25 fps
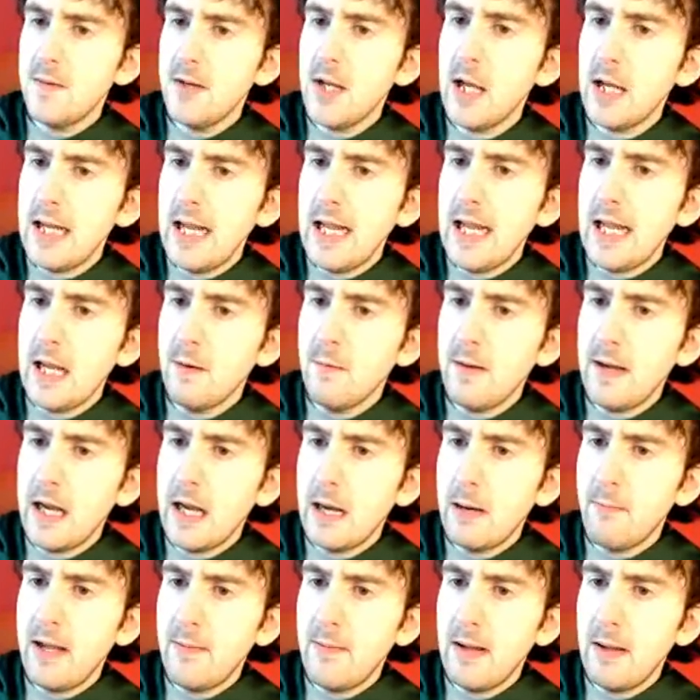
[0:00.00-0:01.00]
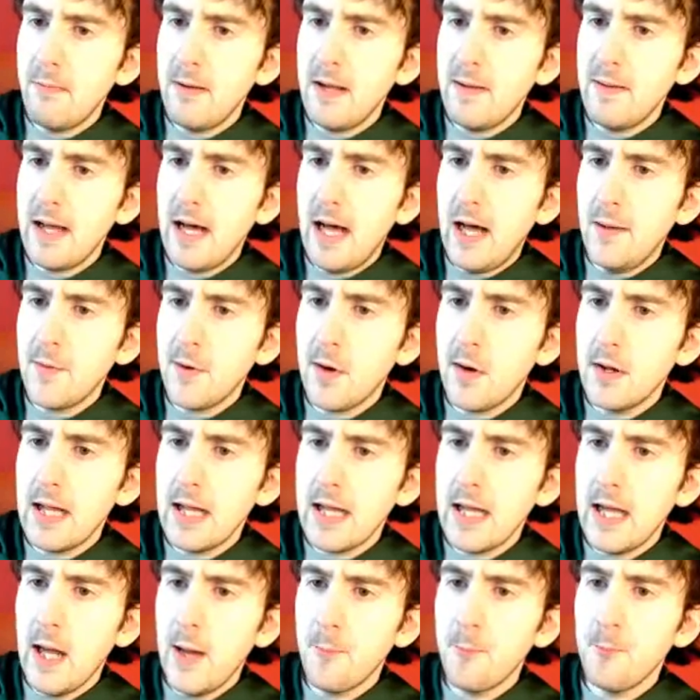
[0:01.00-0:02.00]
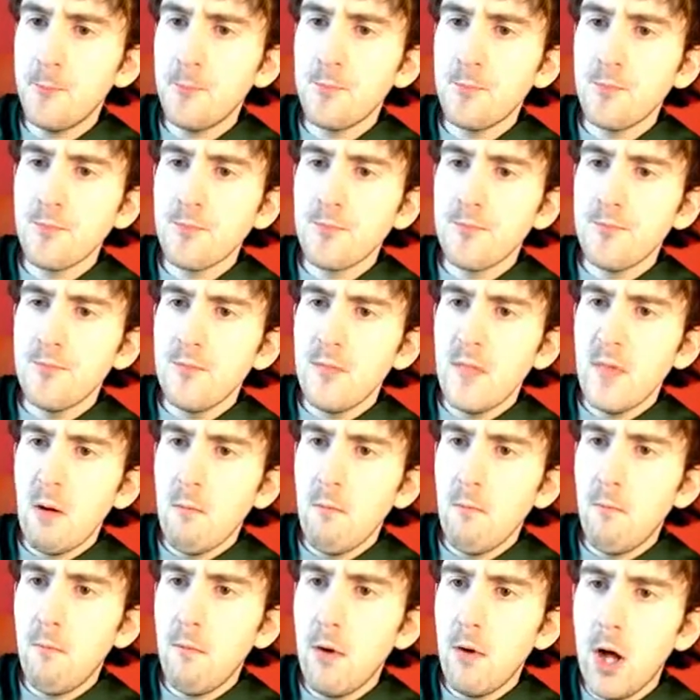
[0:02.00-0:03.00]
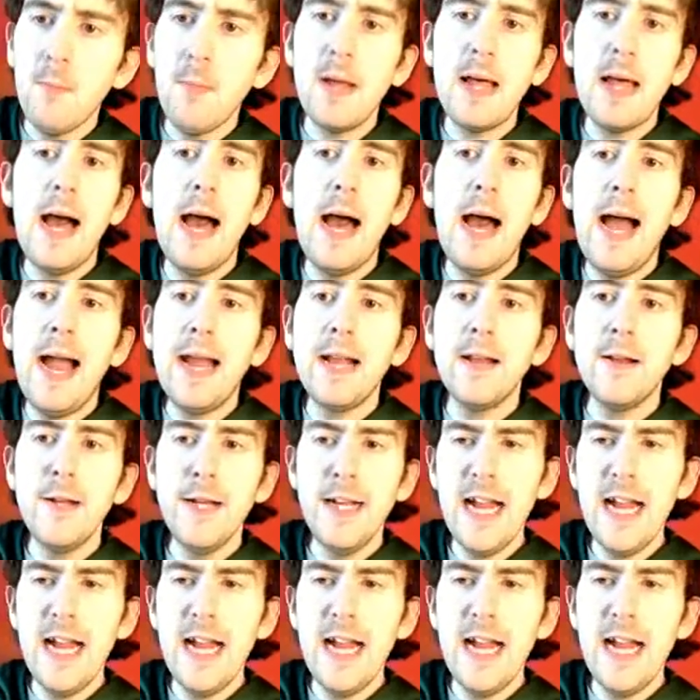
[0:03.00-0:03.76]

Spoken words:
We've kind of got like a world kind.